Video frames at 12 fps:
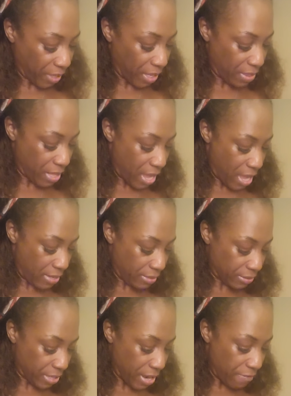and that
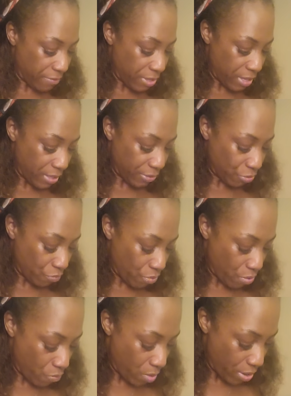everything is
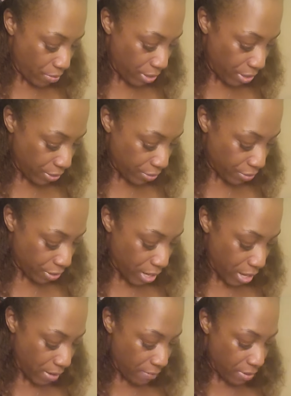going well in your
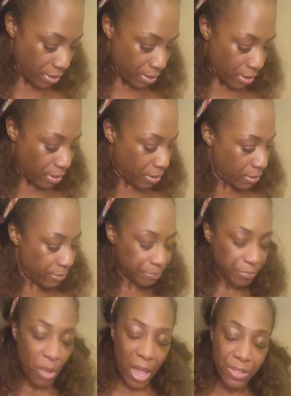life. What
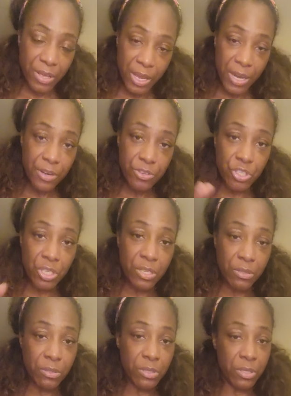
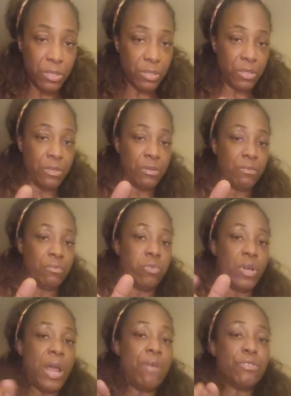I
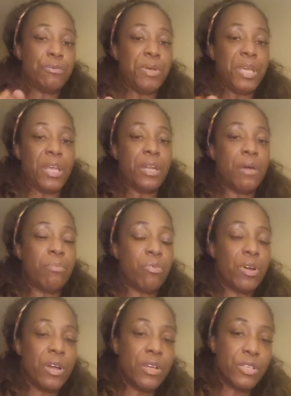was picking up
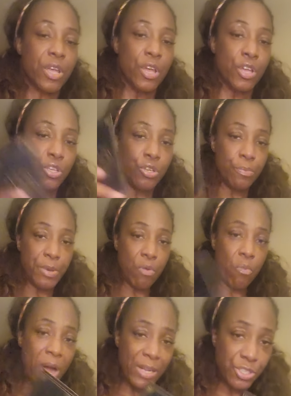was you've
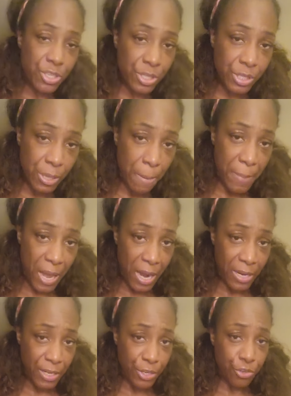been watching
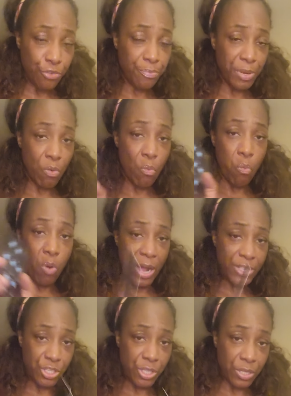somebody, you've been
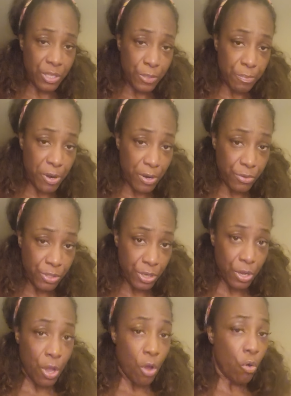watching this
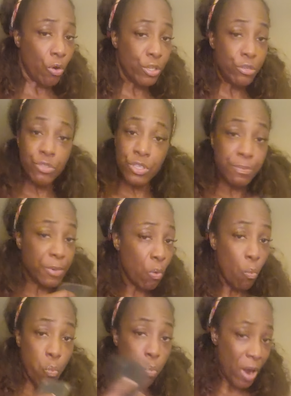person, or you've just
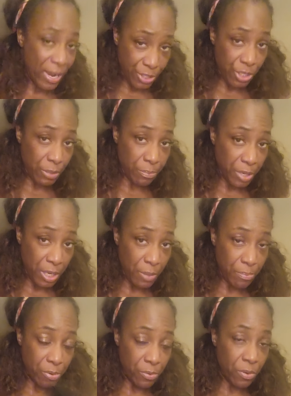been watching
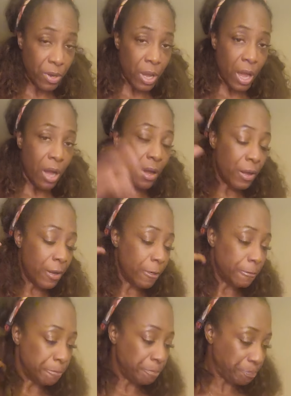people.
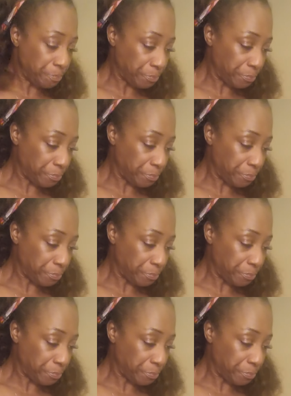And